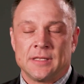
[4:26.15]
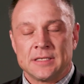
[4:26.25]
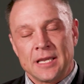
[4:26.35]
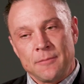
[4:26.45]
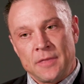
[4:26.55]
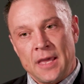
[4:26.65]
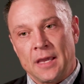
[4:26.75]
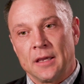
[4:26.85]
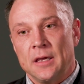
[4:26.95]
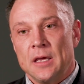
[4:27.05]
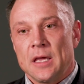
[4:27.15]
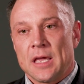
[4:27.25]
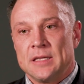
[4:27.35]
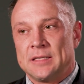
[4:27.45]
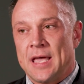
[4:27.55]
And the same thing
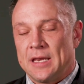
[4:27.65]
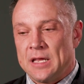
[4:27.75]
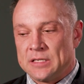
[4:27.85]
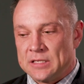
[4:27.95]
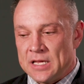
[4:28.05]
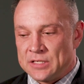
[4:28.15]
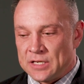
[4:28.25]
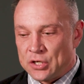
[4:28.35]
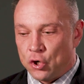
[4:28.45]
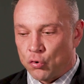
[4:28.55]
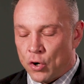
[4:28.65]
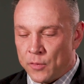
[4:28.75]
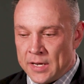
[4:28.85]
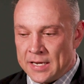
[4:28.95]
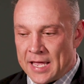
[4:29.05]
is that it's it's such a
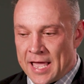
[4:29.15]
growing